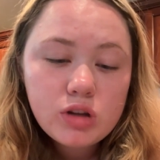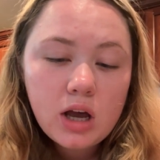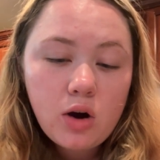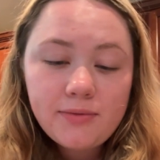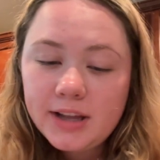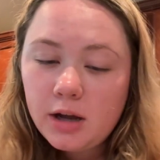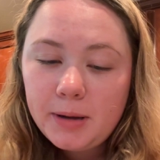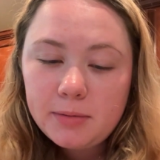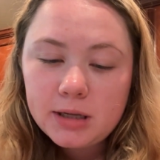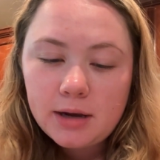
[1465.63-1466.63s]
Hopefully I'll
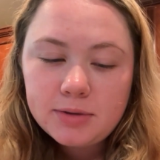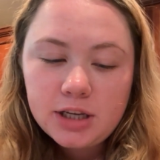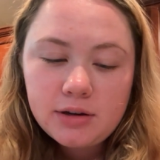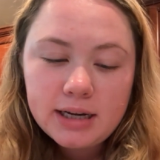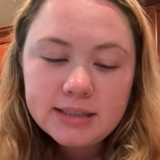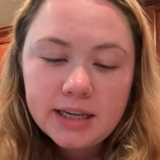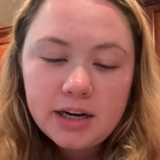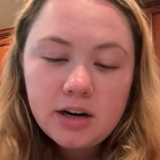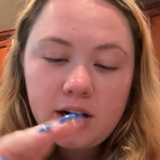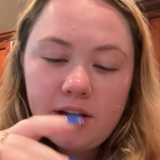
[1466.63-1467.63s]
be able to update you guys
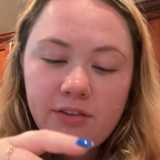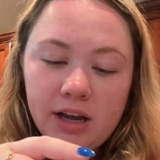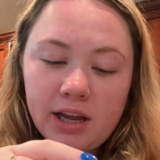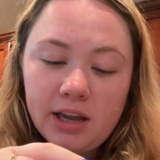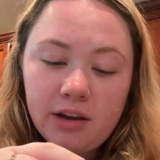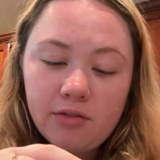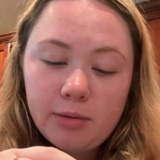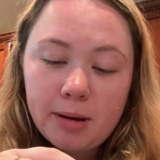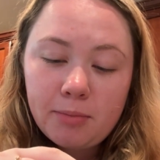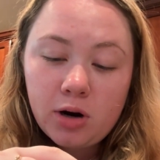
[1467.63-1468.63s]
later if I
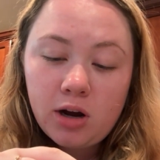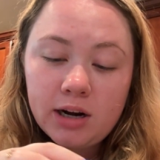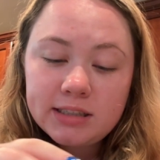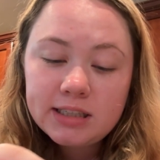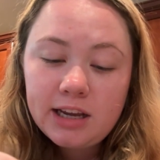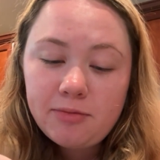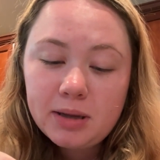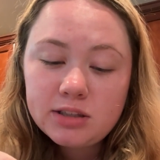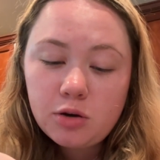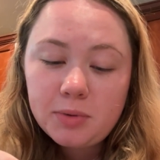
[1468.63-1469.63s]
remember. Honestly, I've
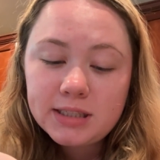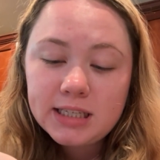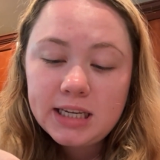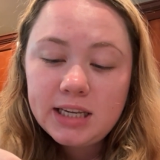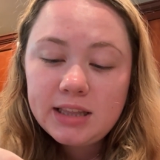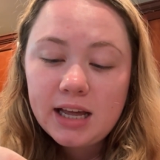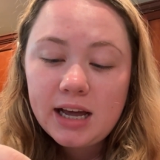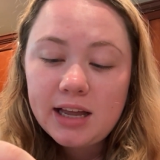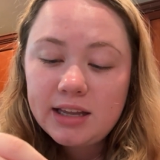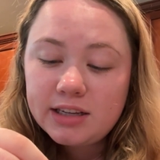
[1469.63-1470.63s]
been so busy
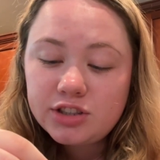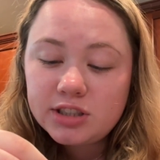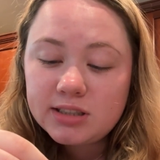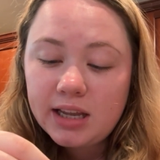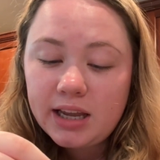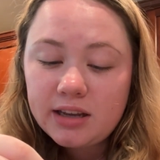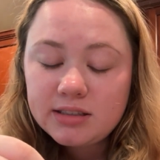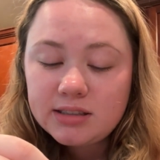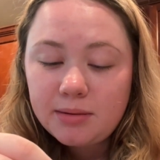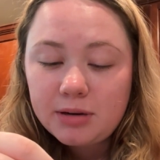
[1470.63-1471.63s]
that it's just like
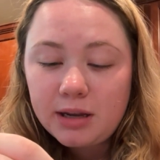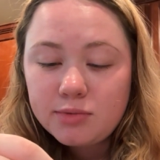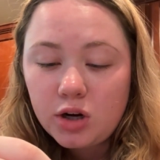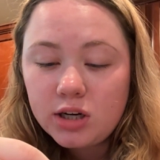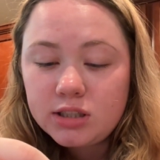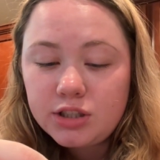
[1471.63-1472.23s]
sometimes hard